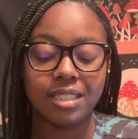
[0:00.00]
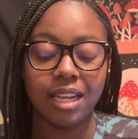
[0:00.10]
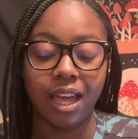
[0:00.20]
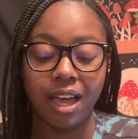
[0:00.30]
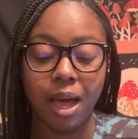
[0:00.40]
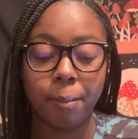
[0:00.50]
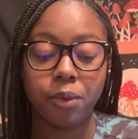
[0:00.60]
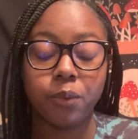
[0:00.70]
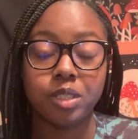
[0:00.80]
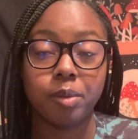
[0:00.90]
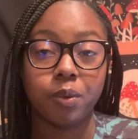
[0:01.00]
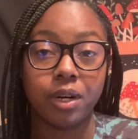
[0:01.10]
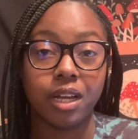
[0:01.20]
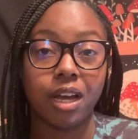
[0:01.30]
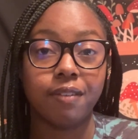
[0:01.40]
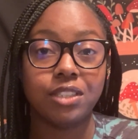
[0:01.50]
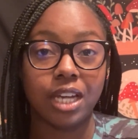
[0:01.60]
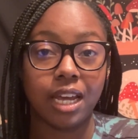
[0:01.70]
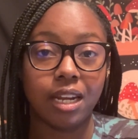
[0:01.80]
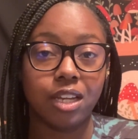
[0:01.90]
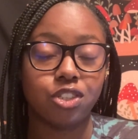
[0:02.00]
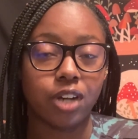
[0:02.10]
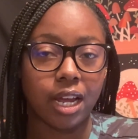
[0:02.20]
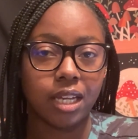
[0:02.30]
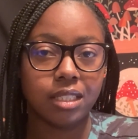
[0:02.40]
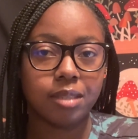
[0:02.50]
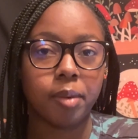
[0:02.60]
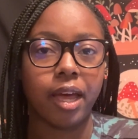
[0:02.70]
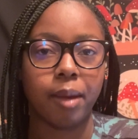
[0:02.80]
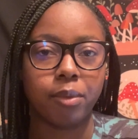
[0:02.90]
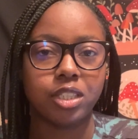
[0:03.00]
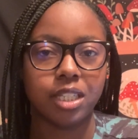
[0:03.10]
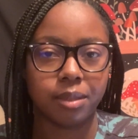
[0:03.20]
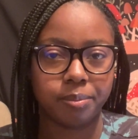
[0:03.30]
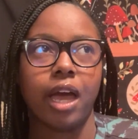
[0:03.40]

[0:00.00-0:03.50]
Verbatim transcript: Today I'm going to be reading of Jade and Dragons by Amber Chen.